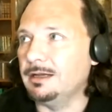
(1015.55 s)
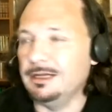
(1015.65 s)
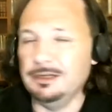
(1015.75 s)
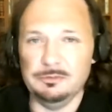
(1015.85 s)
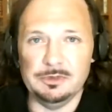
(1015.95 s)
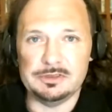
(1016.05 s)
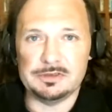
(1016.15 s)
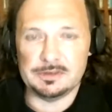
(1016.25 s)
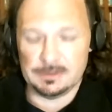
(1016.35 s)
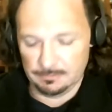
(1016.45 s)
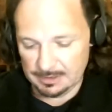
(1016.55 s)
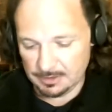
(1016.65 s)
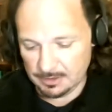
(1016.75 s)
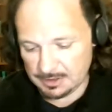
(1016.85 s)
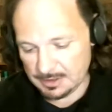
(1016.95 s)
it was,
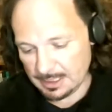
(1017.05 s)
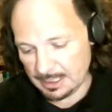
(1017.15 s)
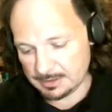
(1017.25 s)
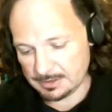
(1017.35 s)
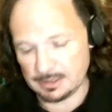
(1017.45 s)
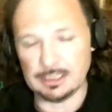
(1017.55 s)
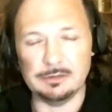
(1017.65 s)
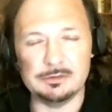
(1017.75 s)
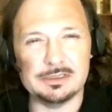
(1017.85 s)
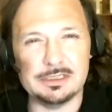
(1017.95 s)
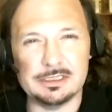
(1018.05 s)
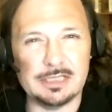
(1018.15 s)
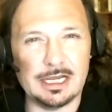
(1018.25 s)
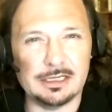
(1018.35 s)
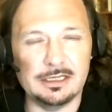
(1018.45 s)
research indicates that there was just that,